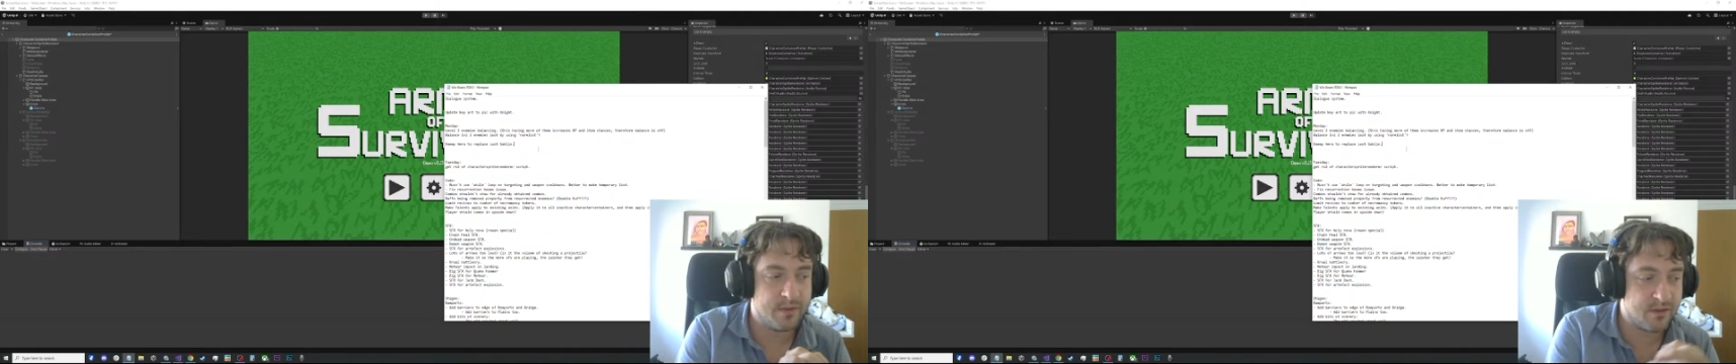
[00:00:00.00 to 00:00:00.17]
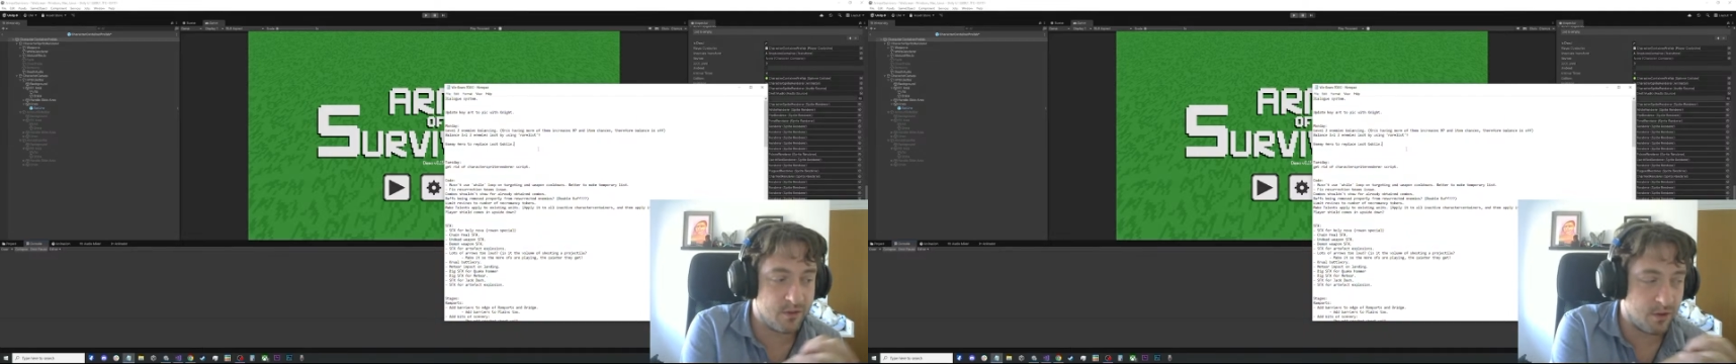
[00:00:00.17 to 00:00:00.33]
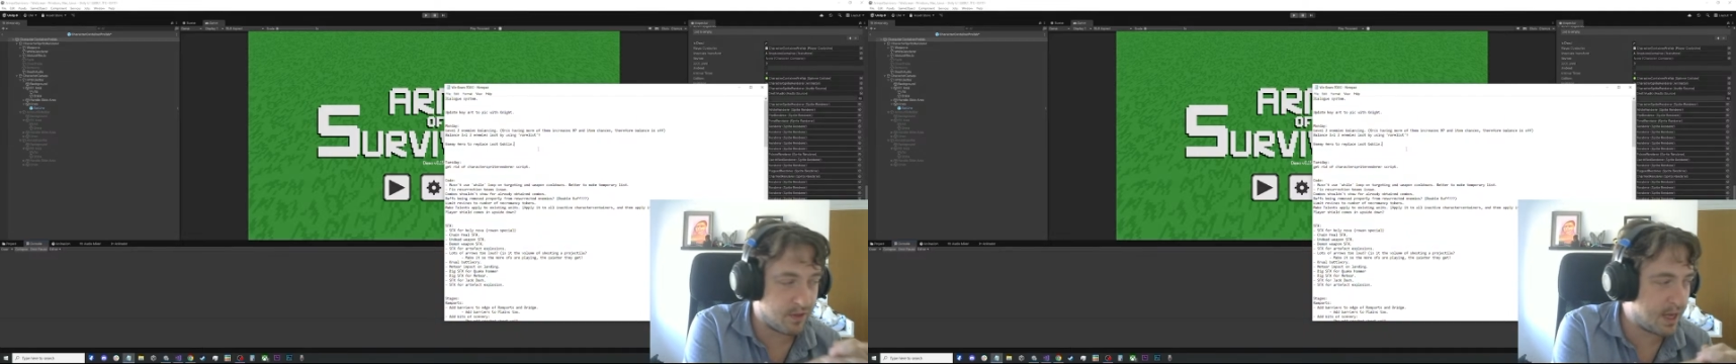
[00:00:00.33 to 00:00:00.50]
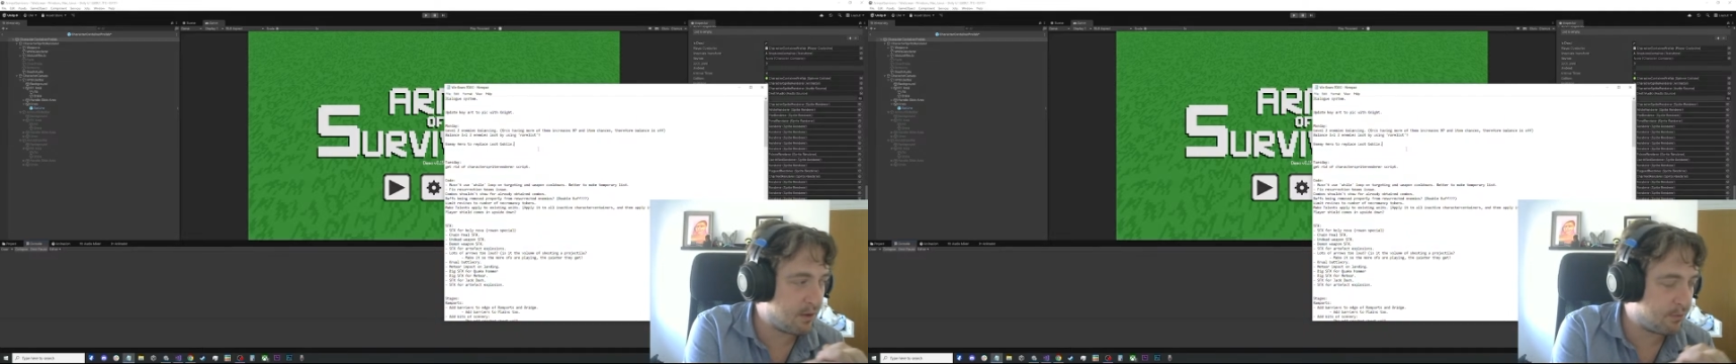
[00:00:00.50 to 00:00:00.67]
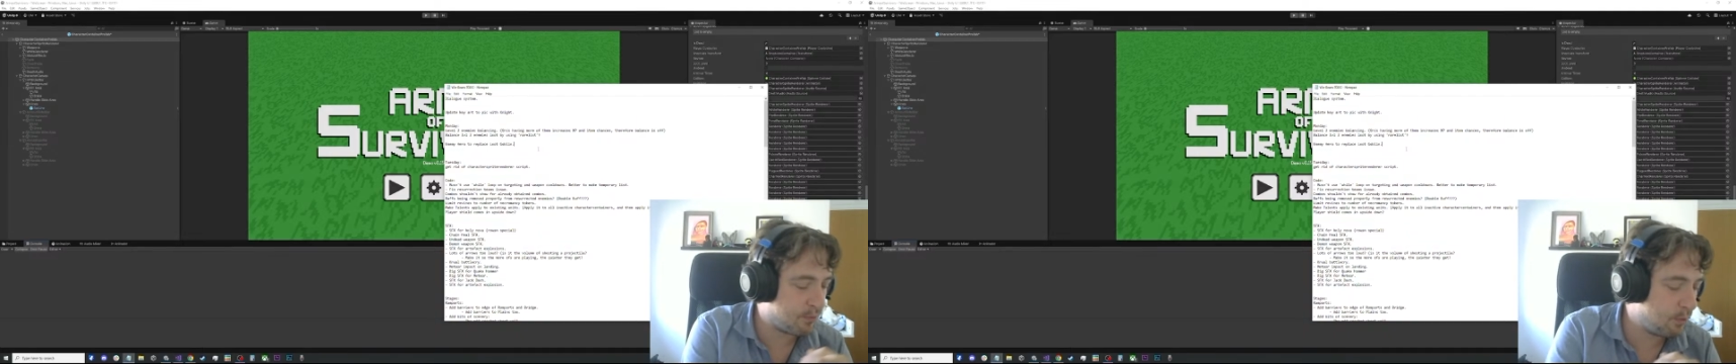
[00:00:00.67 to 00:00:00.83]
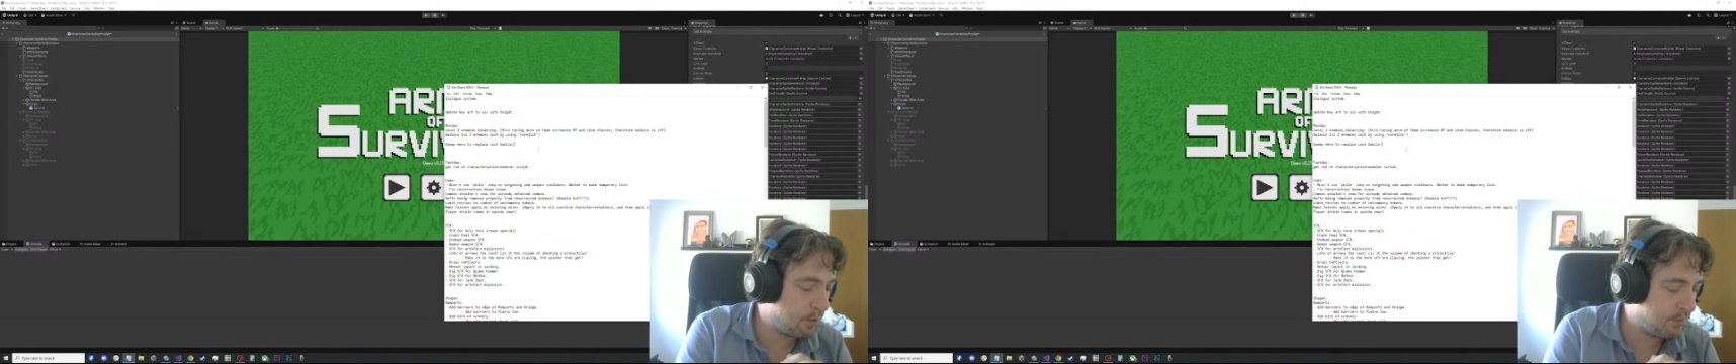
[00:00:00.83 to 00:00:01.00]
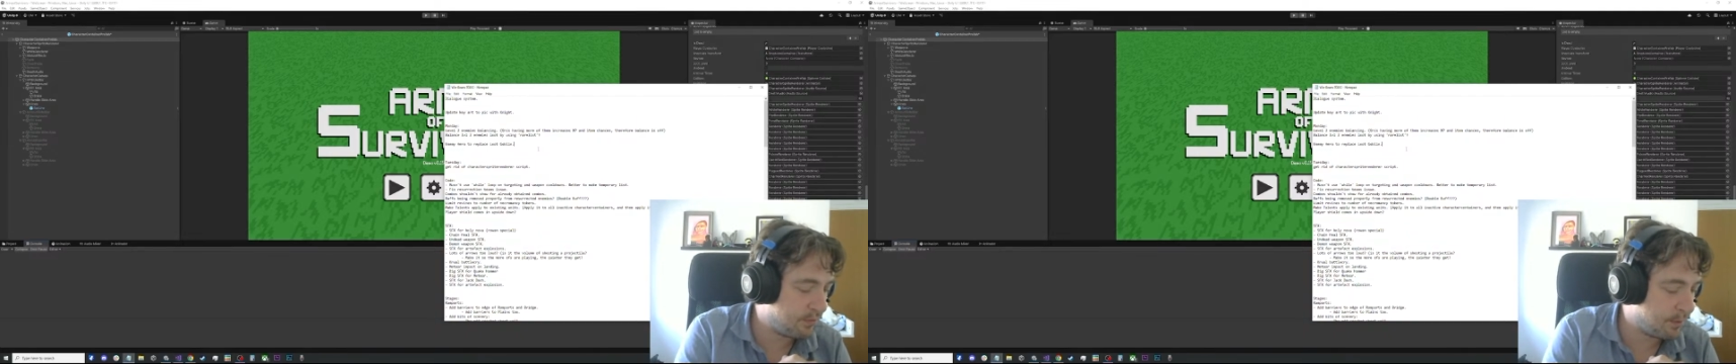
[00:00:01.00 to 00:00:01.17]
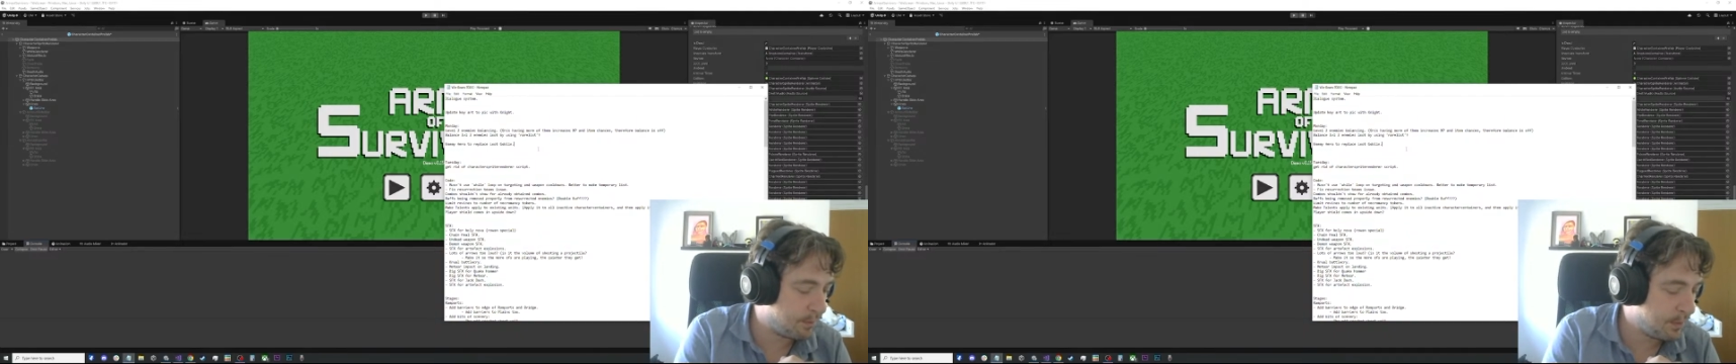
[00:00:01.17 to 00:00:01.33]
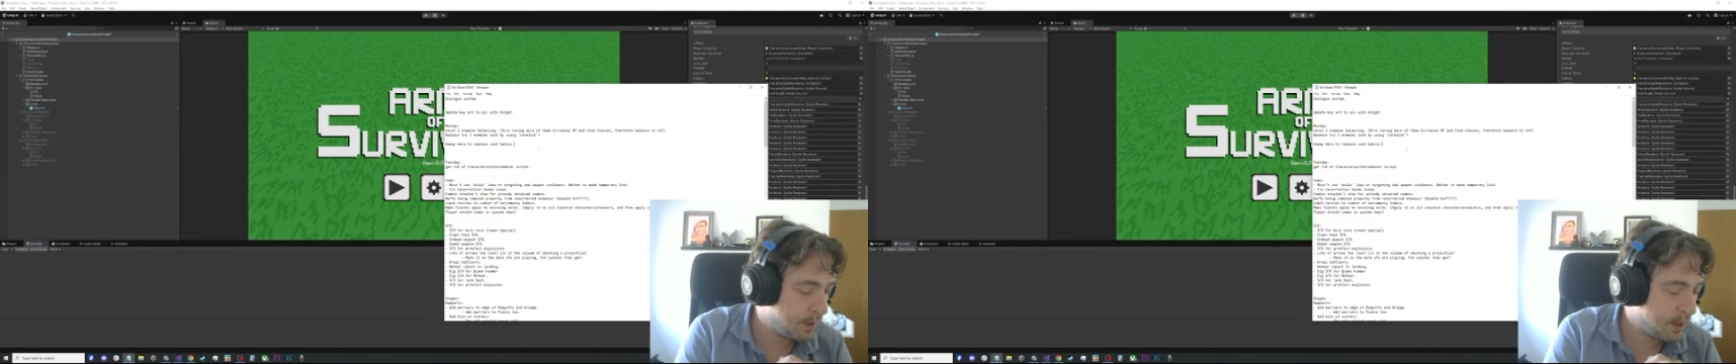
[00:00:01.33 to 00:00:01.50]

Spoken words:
That's not the case for all of them.